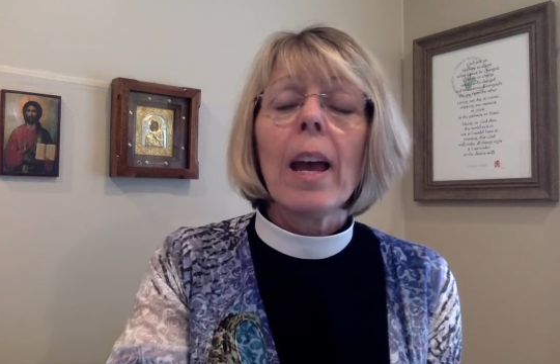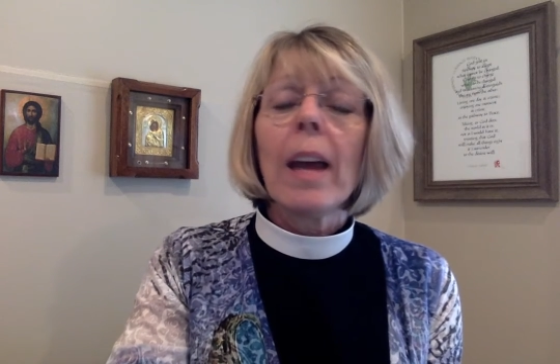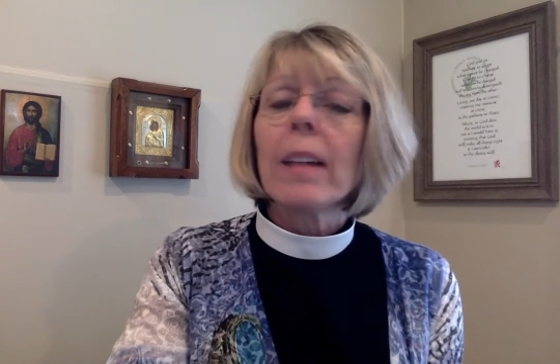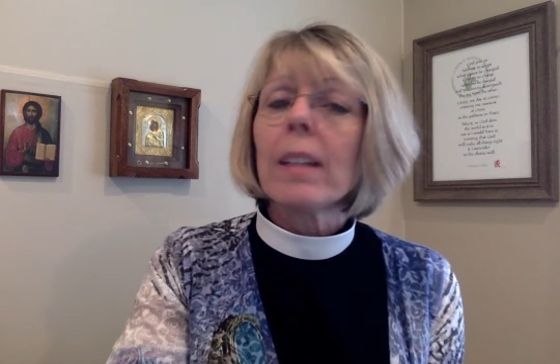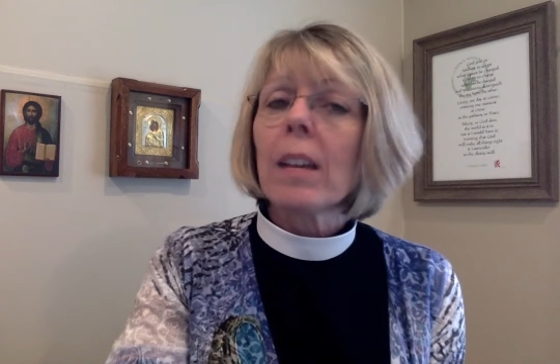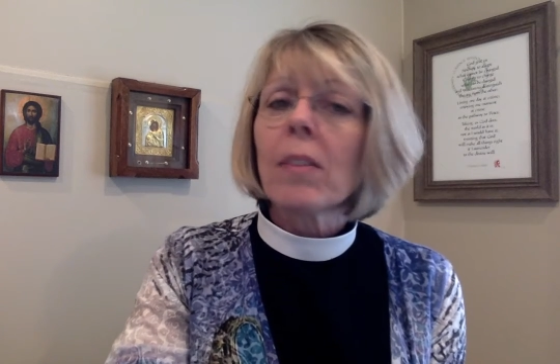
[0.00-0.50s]

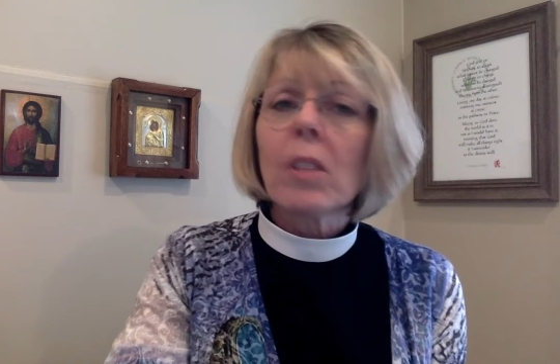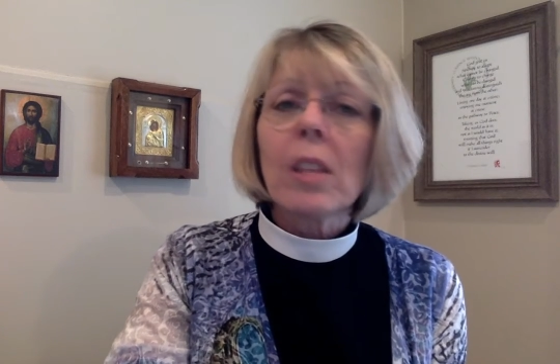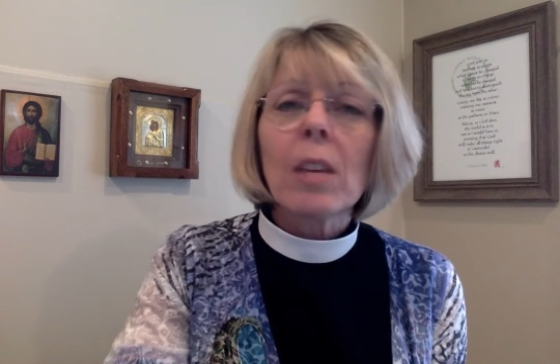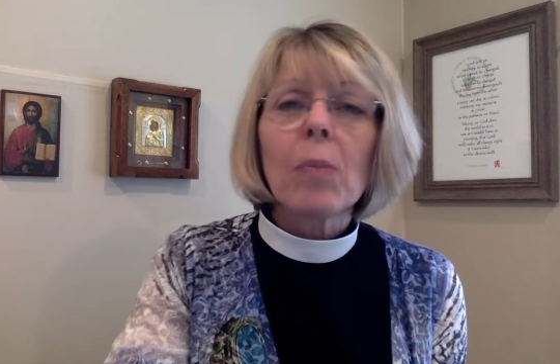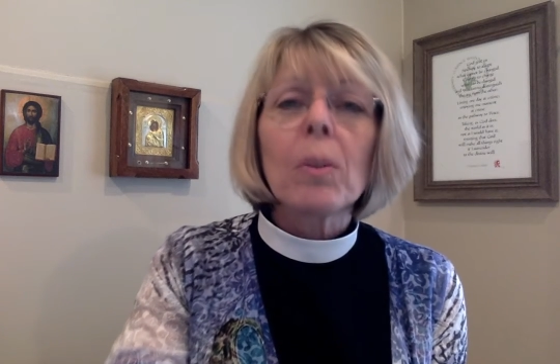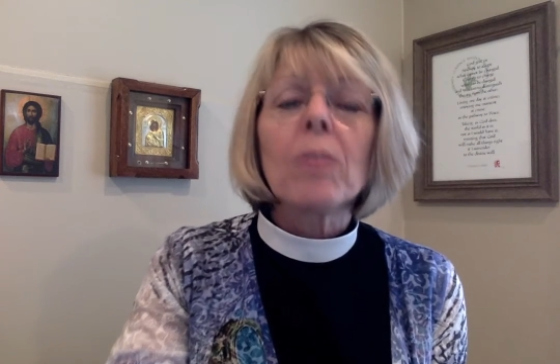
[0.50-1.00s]
and
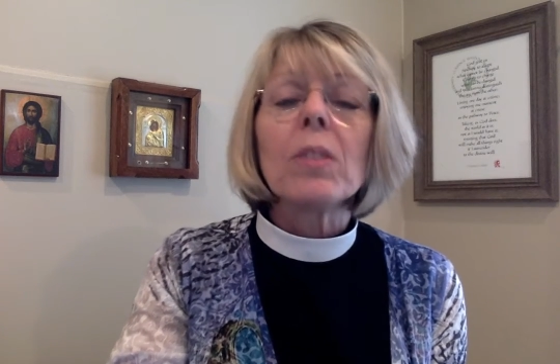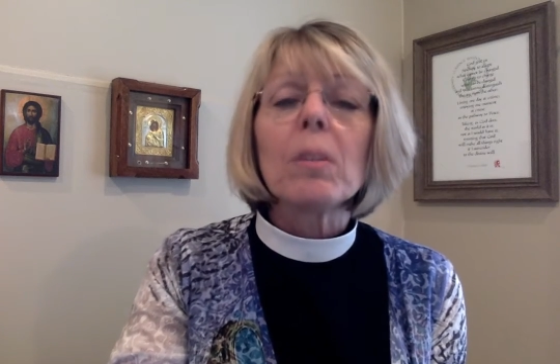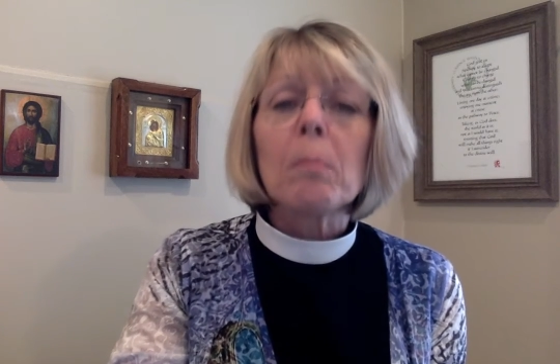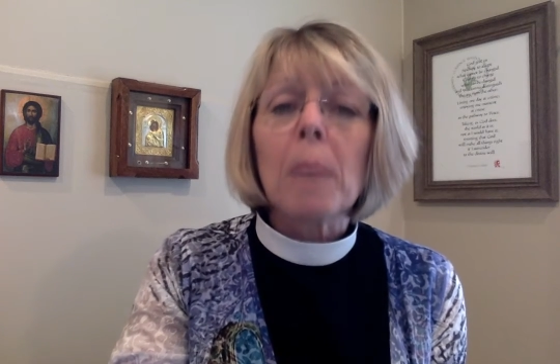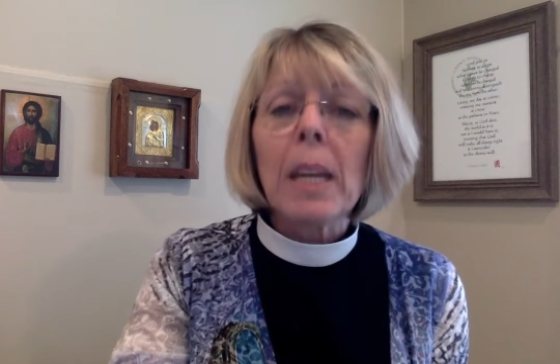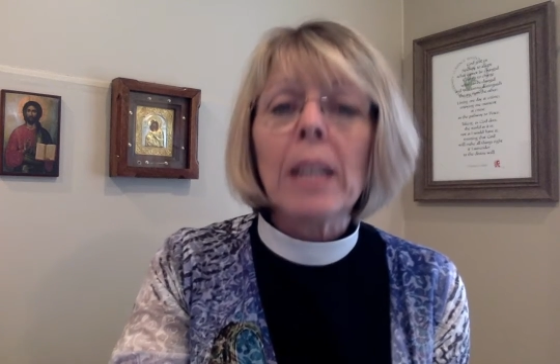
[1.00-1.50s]
everything we've
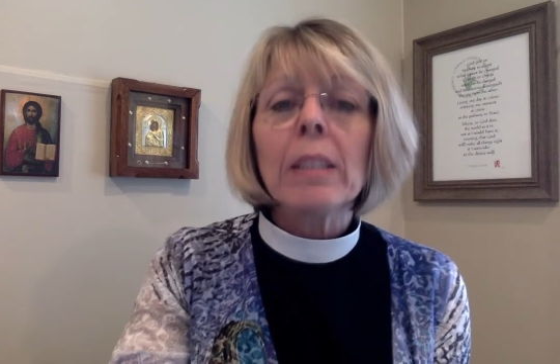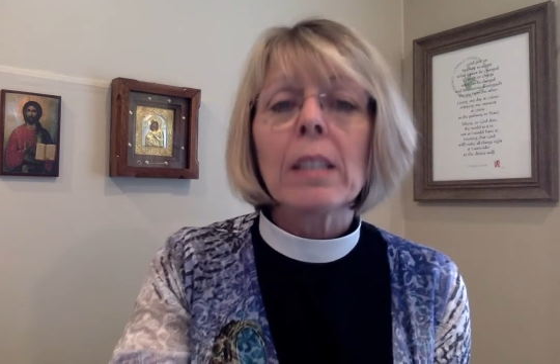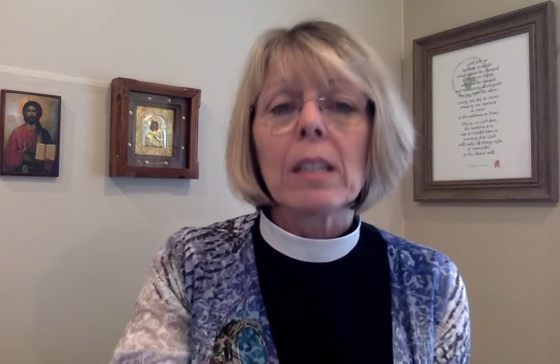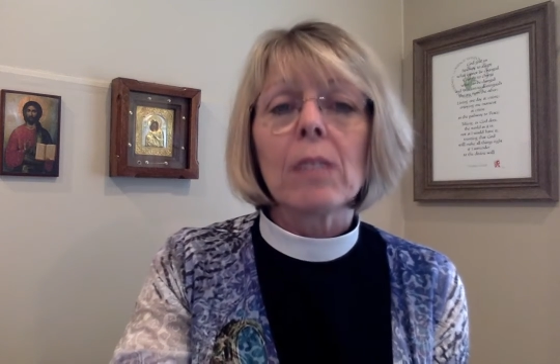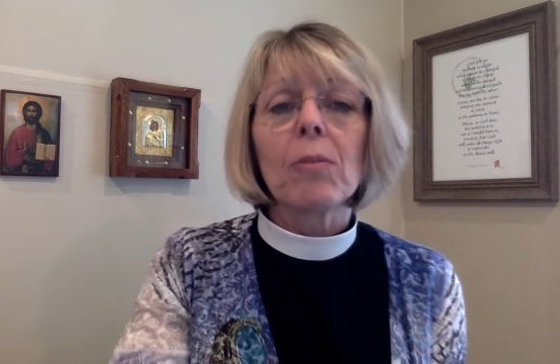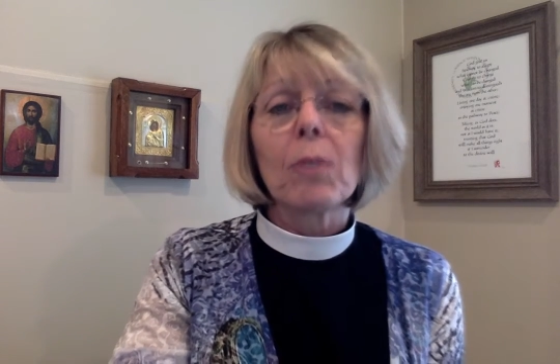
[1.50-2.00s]

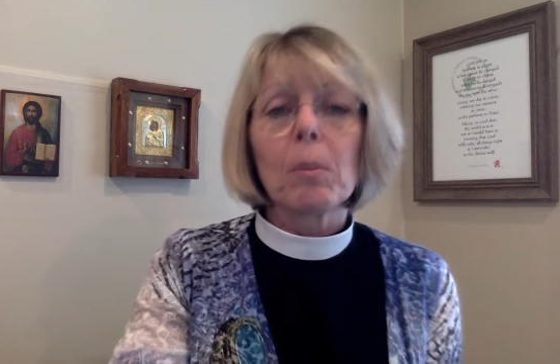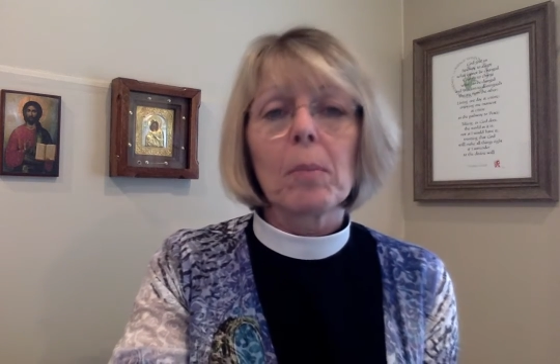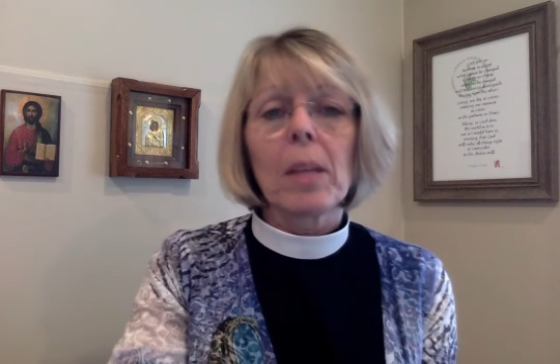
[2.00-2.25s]
demanded from